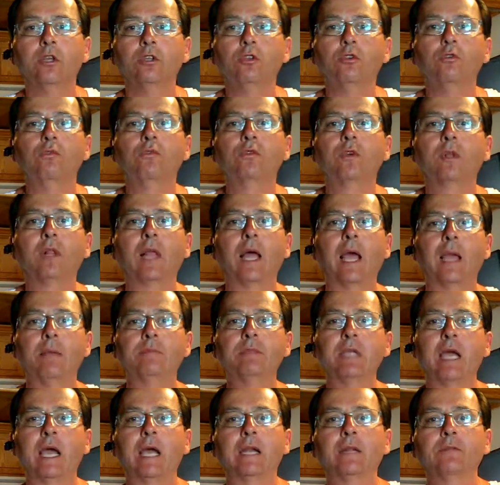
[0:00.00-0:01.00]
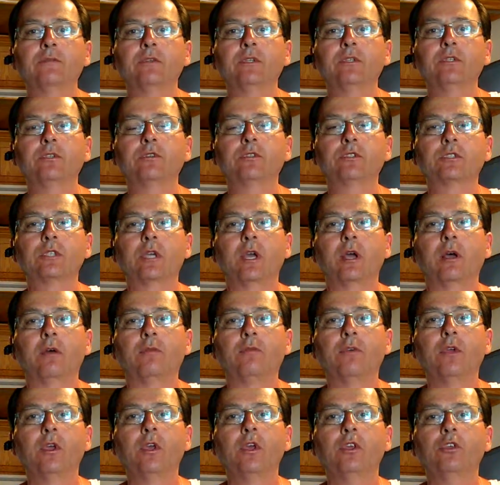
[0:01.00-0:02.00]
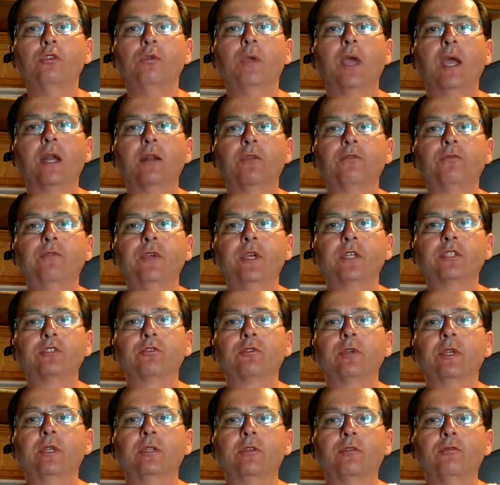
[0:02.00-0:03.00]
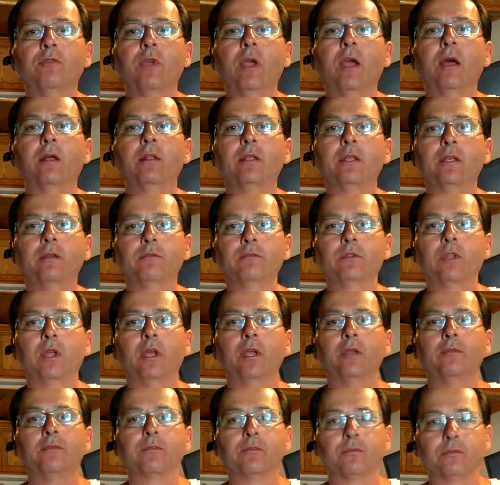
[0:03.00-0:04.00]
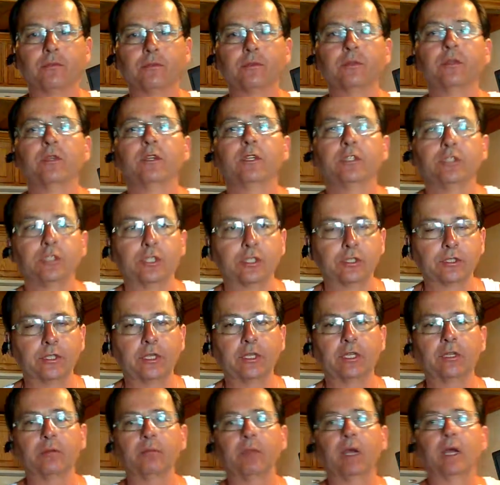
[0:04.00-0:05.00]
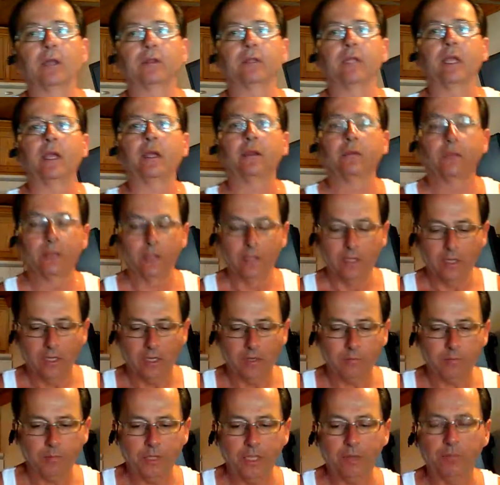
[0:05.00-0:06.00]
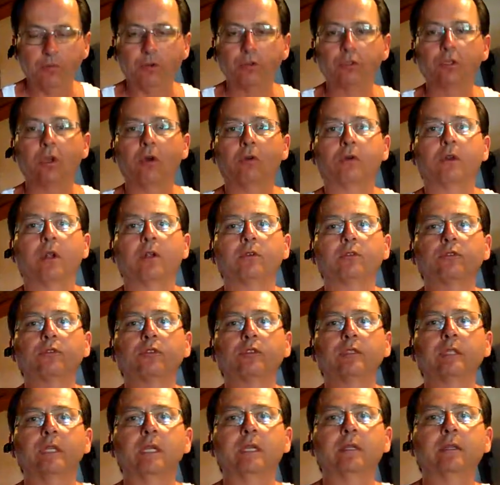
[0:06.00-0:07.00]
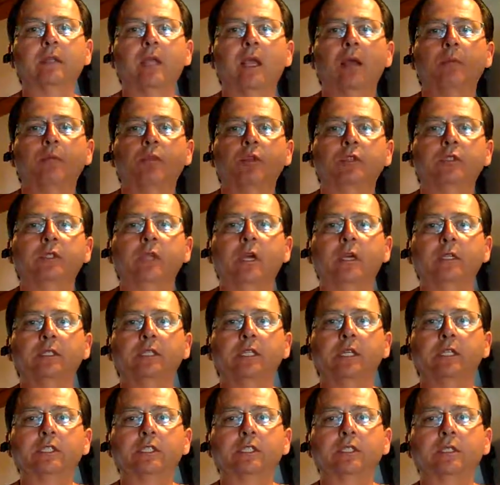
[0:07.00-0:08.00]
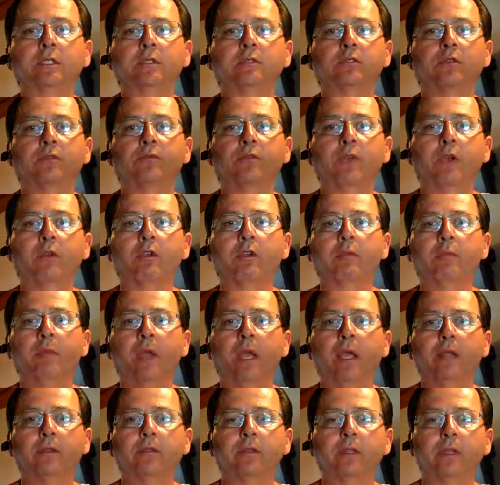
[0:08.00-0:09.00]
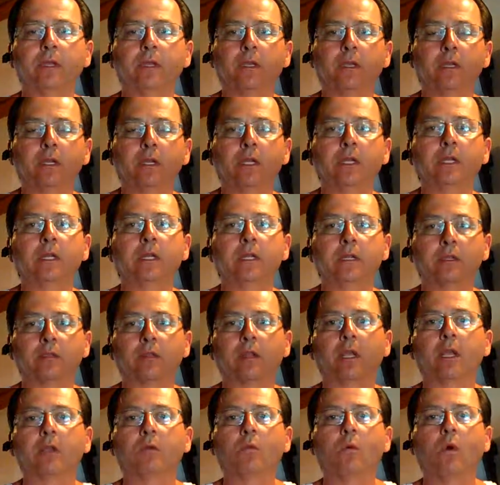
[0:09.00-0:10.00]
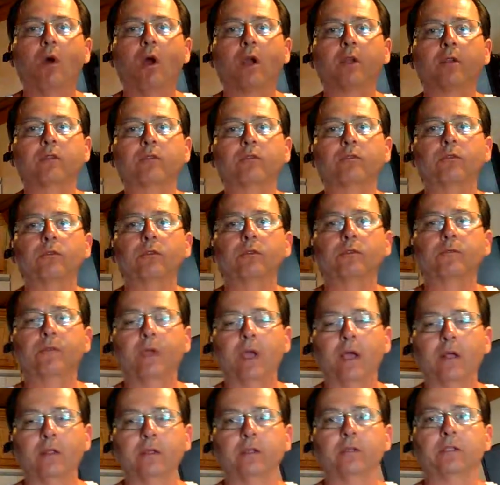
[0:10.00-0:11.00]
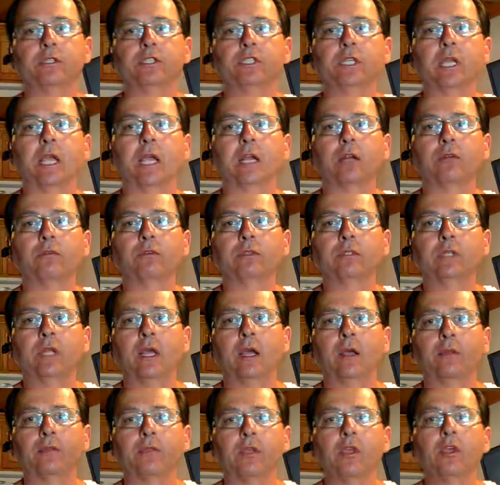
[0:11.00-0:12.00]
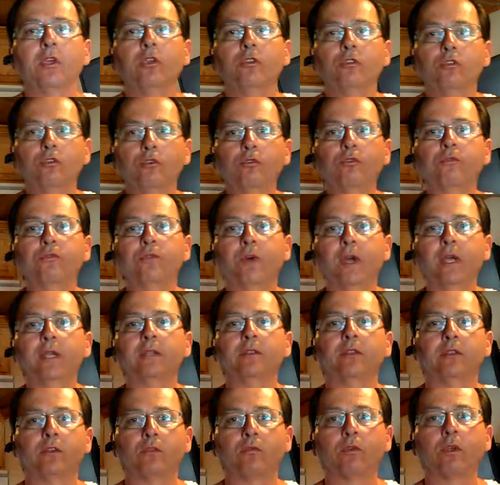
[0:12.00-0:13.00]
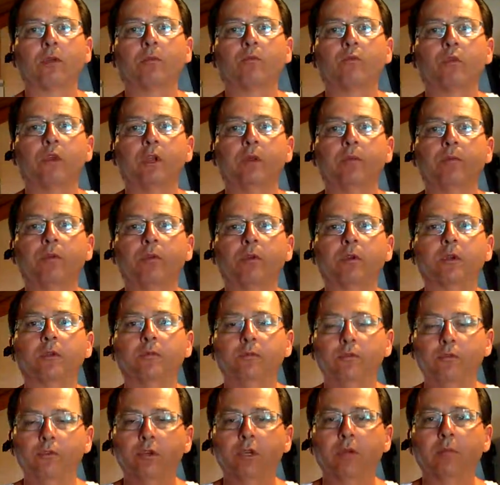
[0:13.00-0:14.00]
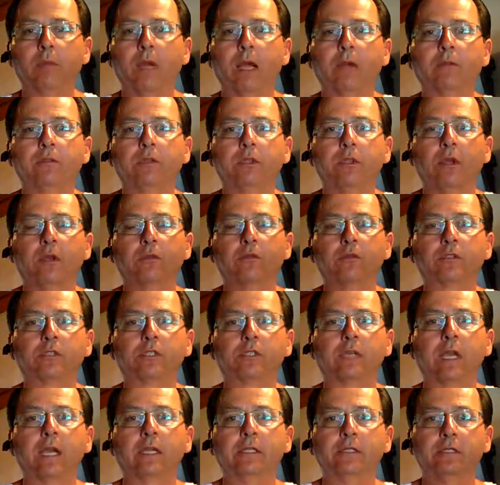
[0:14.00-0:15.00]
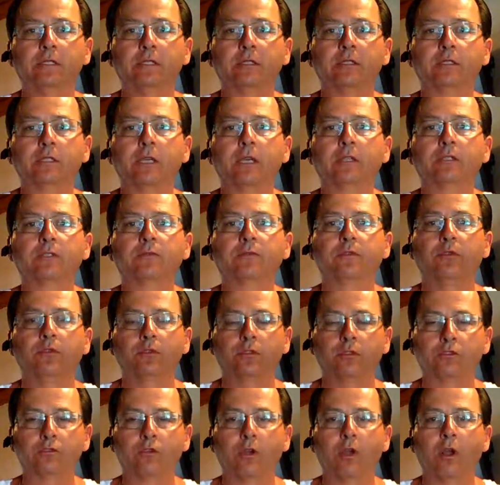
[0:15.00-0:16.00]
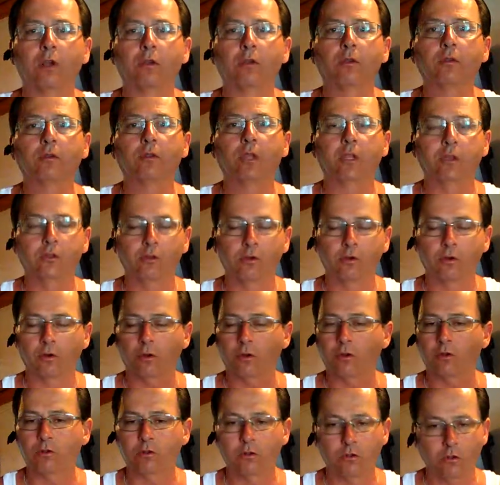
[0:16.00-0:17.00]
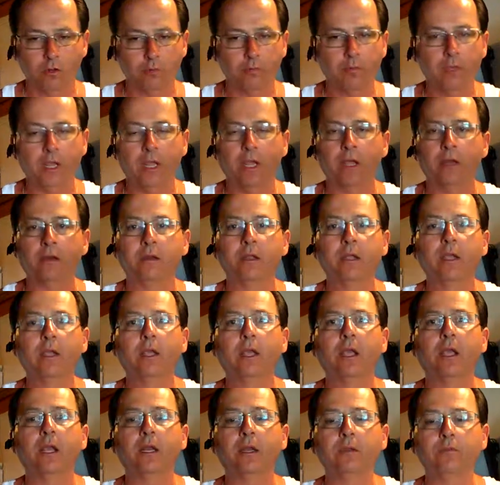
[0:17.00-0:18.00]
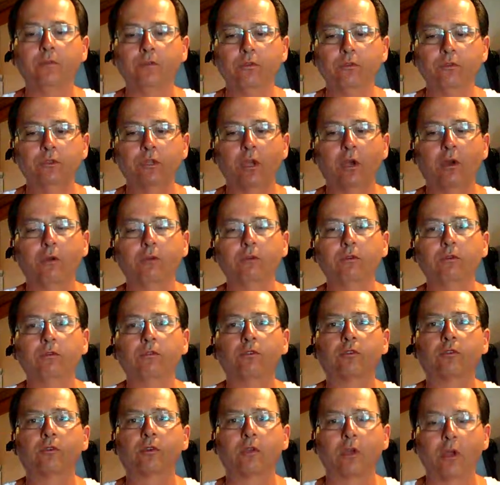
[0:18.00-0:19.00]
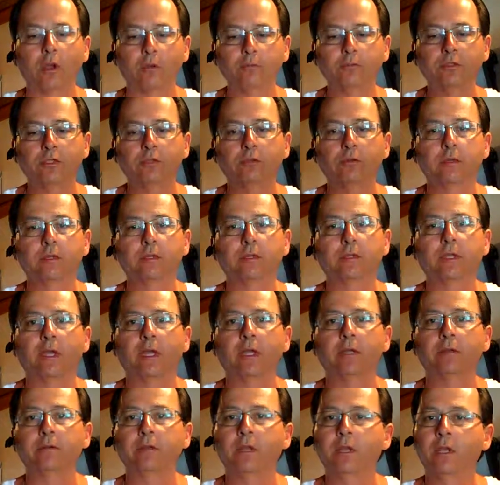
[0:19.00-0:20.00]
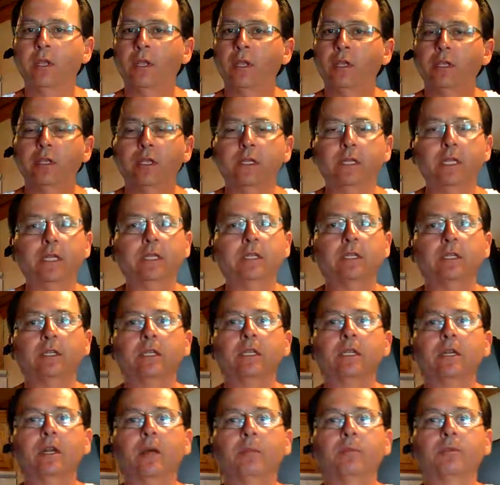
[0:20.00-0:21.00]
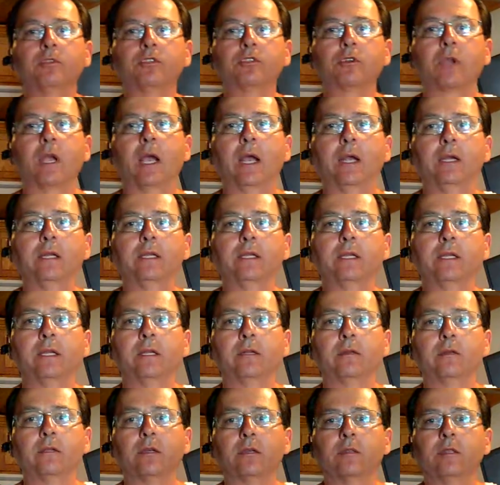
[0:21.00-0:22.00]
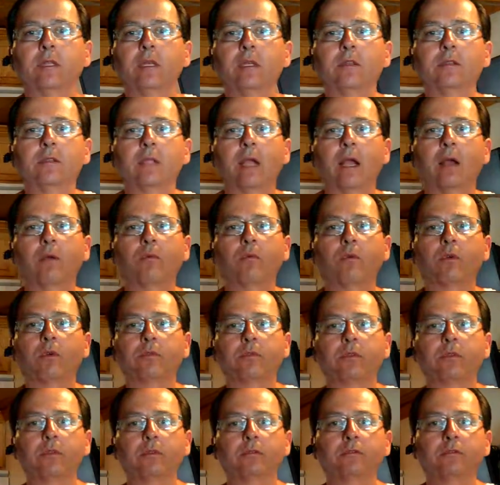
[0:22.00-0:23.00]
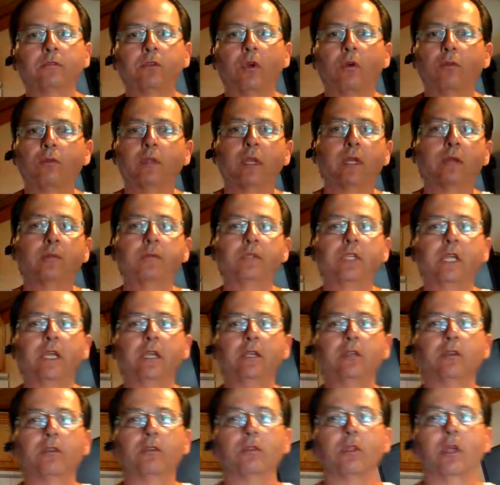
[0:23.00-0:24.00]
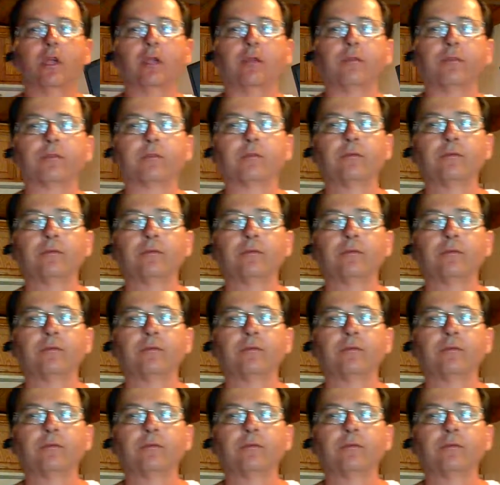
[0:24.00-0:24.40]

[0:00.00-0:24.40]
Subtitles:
You've climbed out of it yourself. You had a victory in the valley of life. Just think about that. And people don't understand that, but addiction is a very bad thing. And it is like walking through the valley of the shadow of death. You fight the grim reaper. And if you come out the other side successful and stronger, then you're a good man. And if you don't and you succumb to it, then you need to get up and try it again, because he's not worth it. Don't let him take your life.